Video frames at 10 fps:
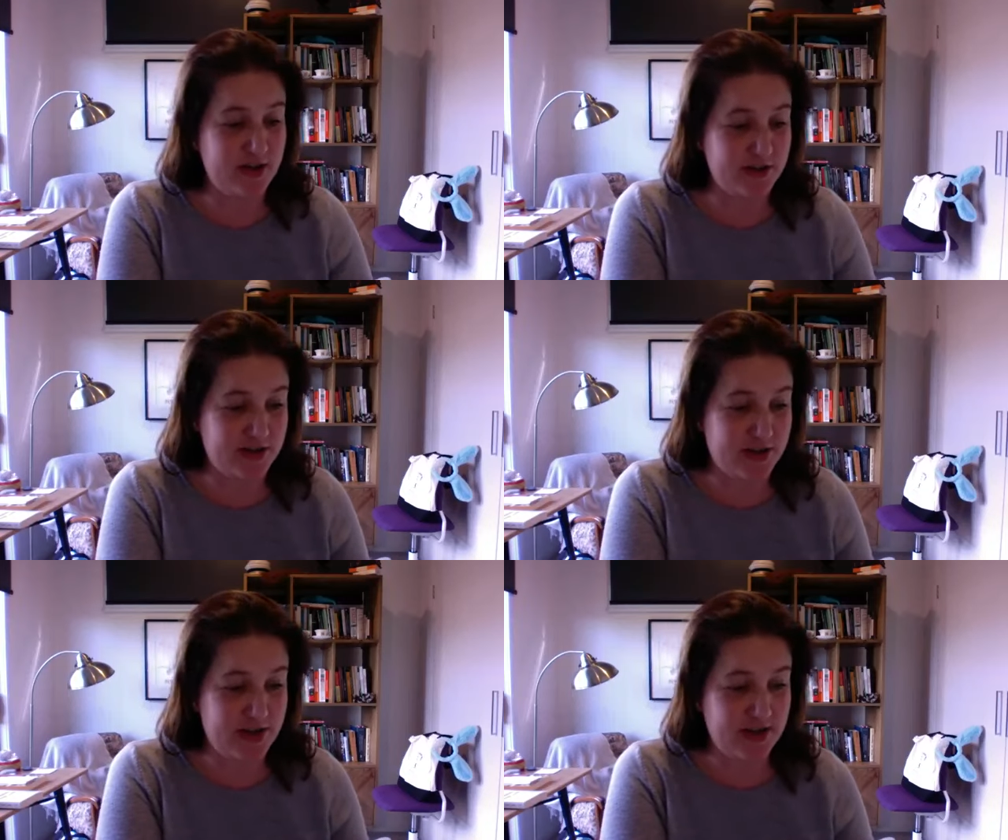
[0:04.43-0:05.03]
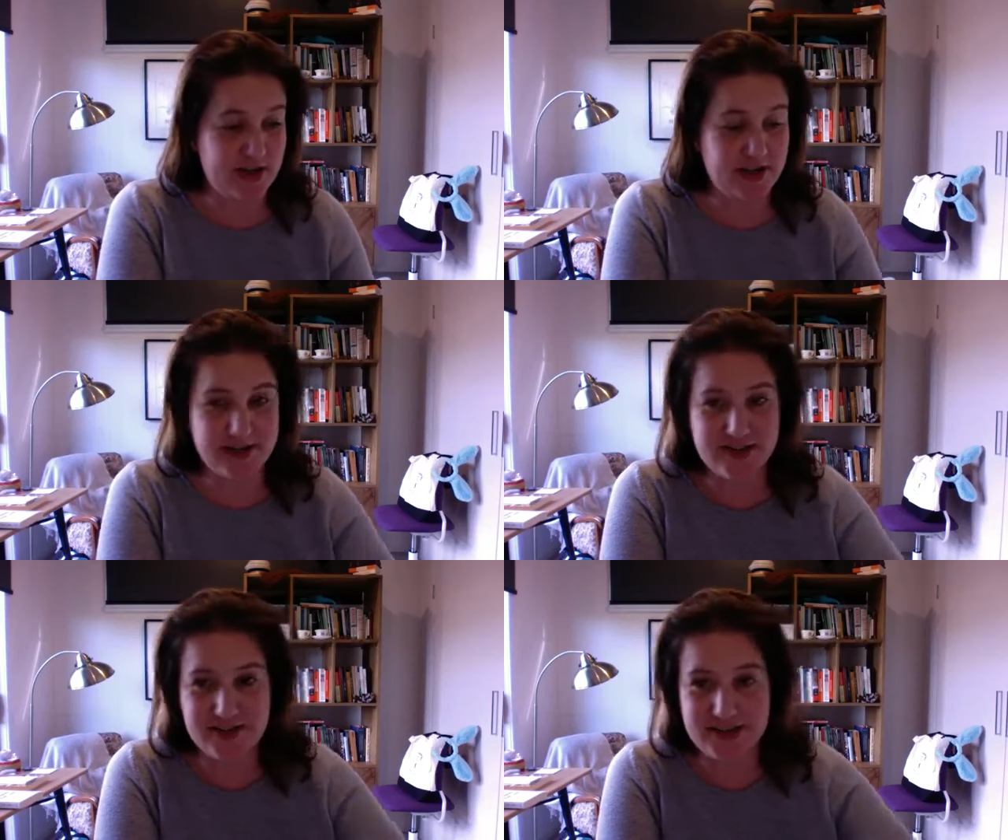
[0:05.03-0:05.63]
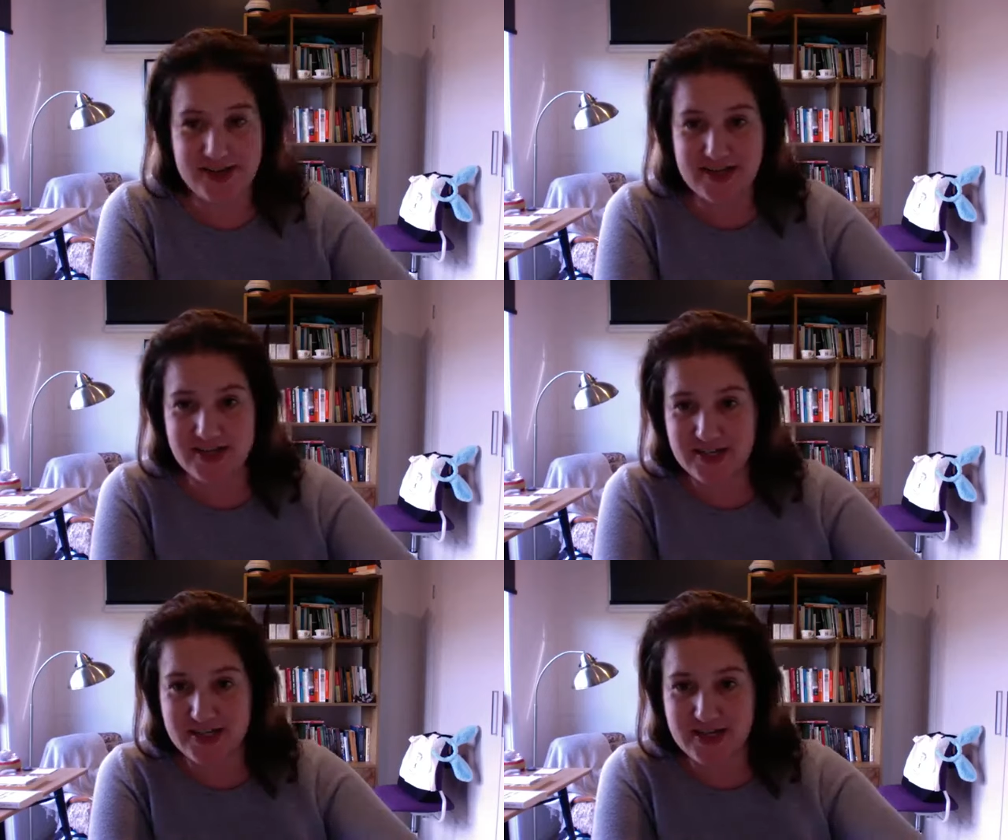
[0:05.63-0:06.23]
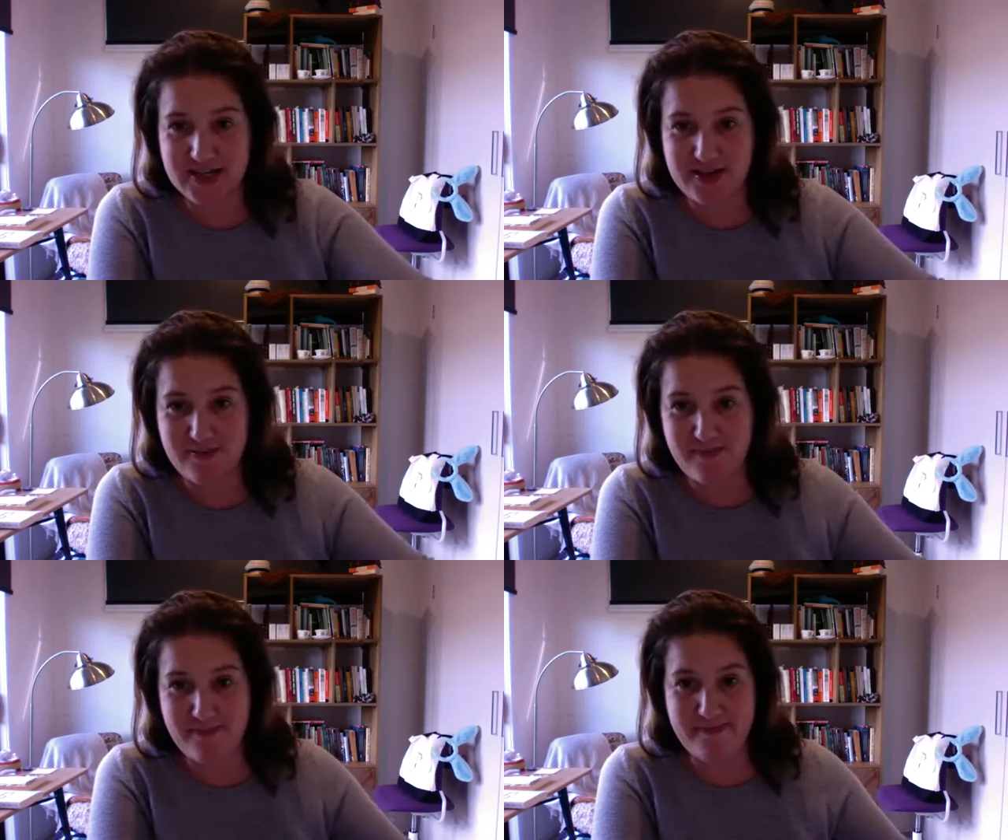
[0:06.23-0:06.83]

Australian Eastern Standard Time.